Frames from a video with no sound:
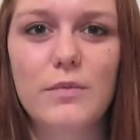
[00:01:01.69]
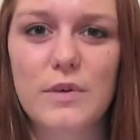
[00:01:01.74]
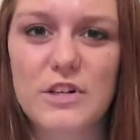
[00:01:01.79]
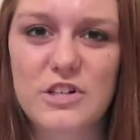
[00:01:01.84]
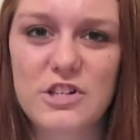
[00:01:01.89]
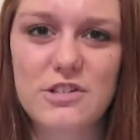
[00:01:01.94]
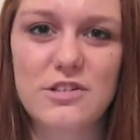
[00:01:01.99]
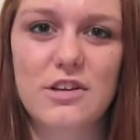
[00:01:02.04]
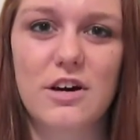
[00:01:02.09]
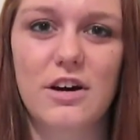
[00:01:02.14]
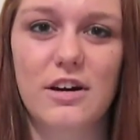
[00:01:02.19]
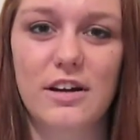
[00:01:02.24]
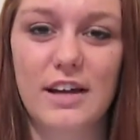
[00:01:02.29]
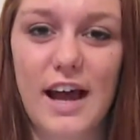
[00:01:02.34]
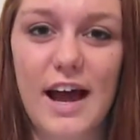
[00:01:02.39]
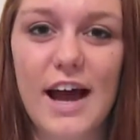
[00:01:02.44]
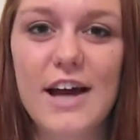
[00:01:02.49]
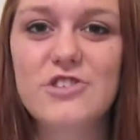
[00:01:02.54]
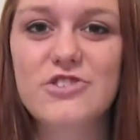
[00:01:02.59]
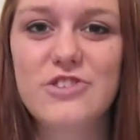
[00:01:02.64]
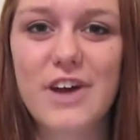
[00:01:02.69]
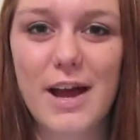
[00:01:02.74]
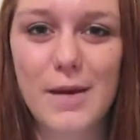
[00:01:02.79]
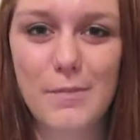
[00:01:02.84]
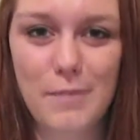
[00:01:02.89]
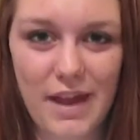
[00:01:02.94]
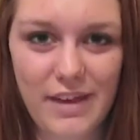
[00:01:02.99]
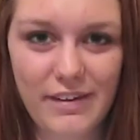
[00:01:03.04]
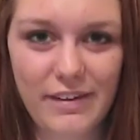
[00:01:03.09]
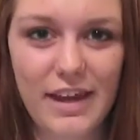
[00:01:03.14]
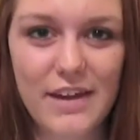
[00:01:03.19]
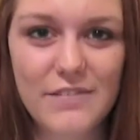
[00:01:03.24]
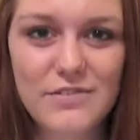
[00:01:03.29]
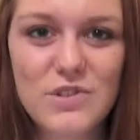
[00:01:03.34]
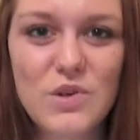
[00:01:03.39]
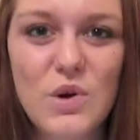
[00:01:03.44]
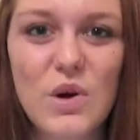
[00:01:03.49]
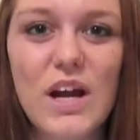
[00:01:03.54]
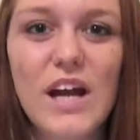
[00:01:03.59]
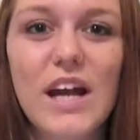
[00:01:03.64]
which is called
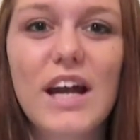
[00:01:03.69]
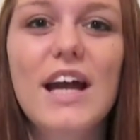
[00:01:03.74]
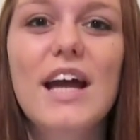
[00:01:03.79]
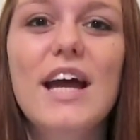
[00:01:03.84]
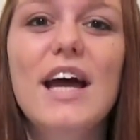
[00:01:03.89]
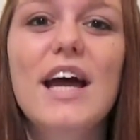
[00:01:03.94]
#BandLifeTour,